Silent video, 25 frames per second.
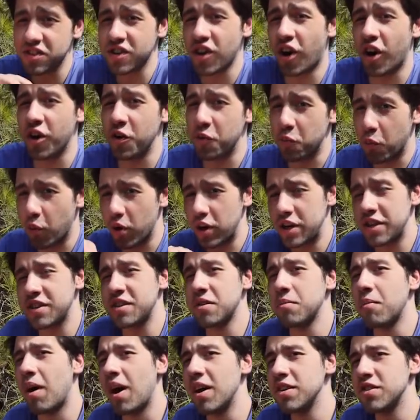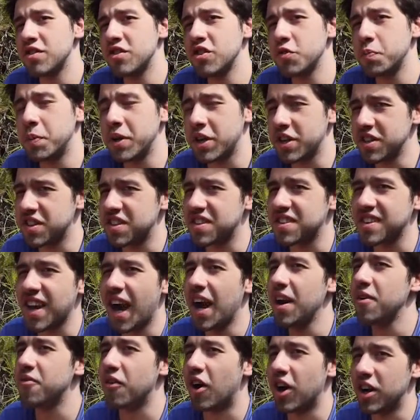card works in monsters because it's
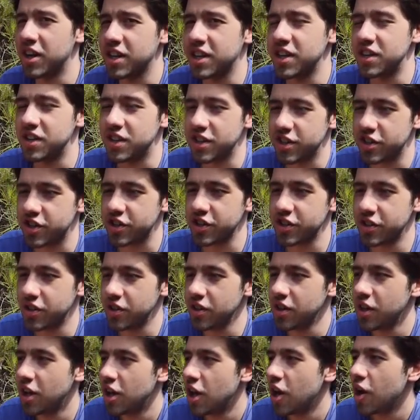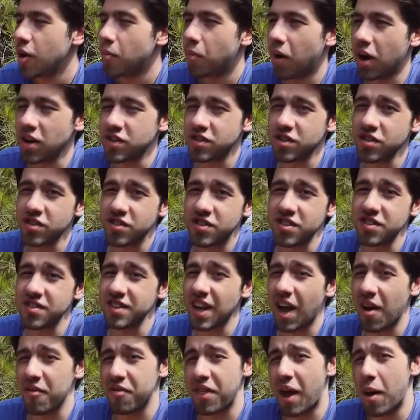kind of unconditional. Monsters doesn't
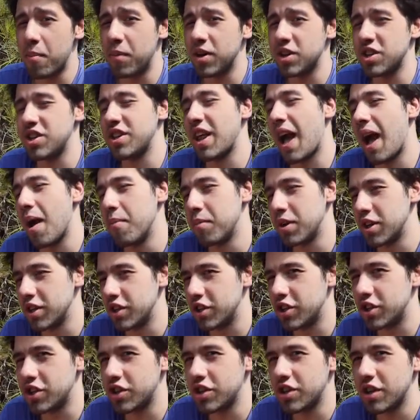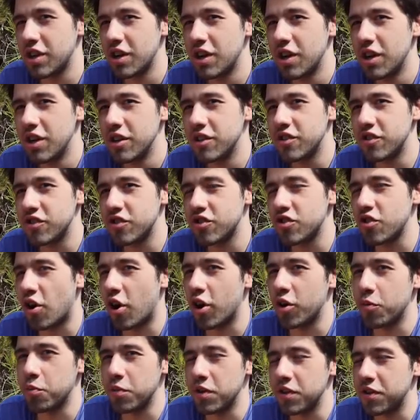have that much damage to
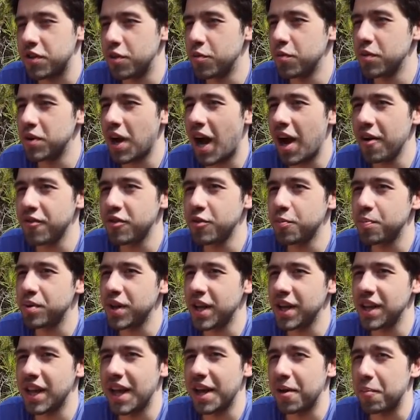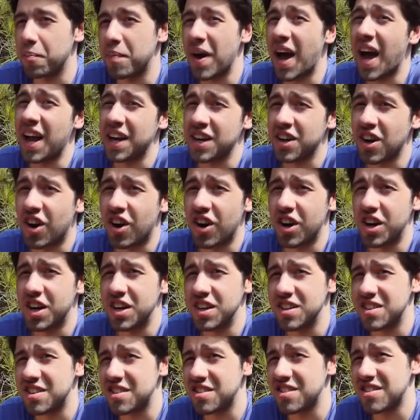start with. You would have to play like bad
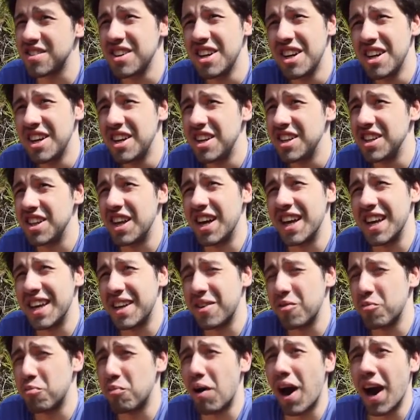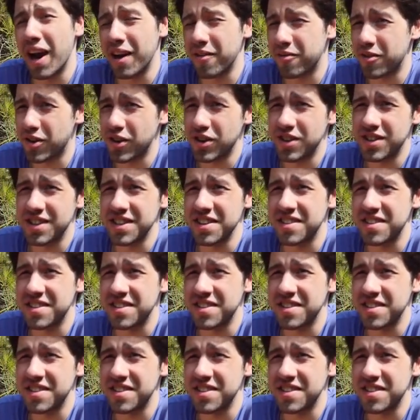cards, like Wyvern, to